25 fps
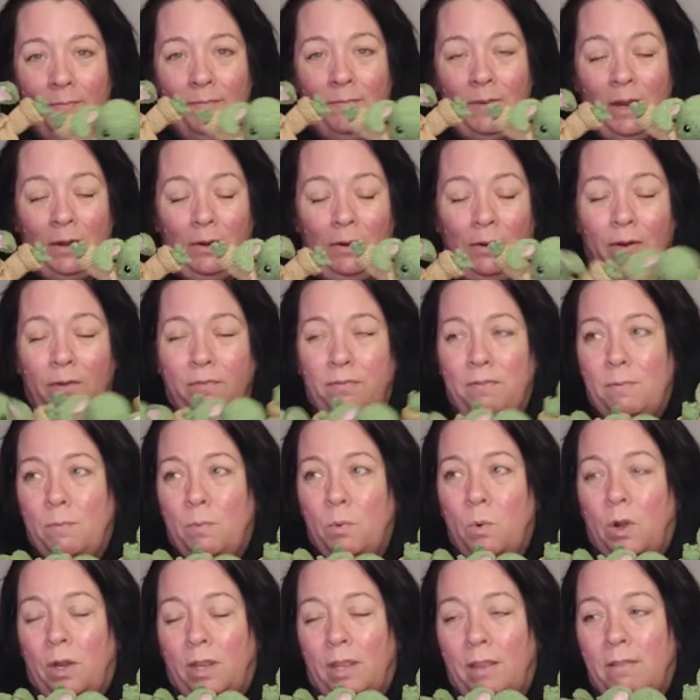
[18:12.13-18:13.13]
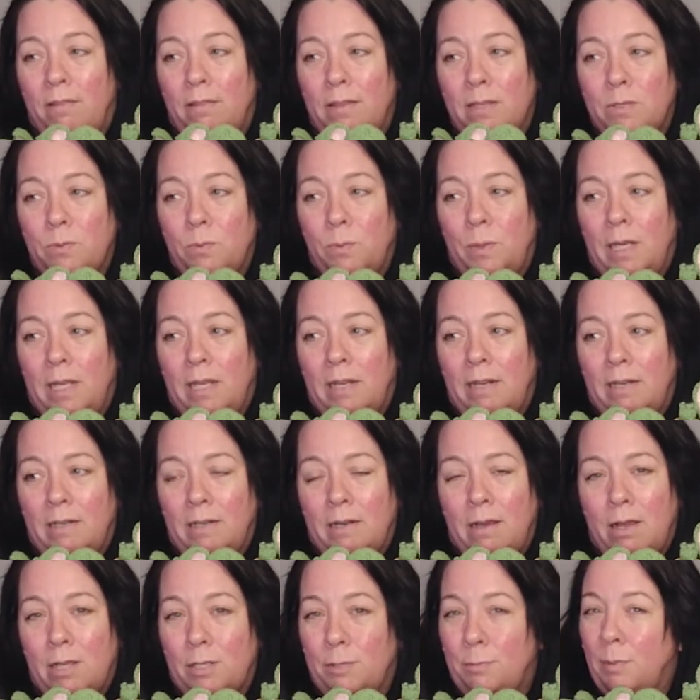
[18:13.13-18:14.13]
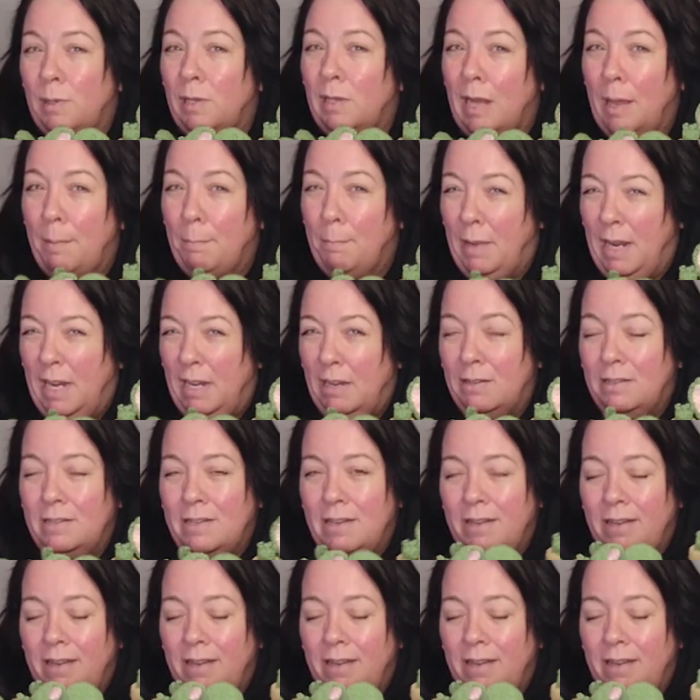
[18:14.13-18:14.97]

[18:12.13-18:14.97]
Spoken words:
I don't know, if I'm working this weekend at the hospital, I may not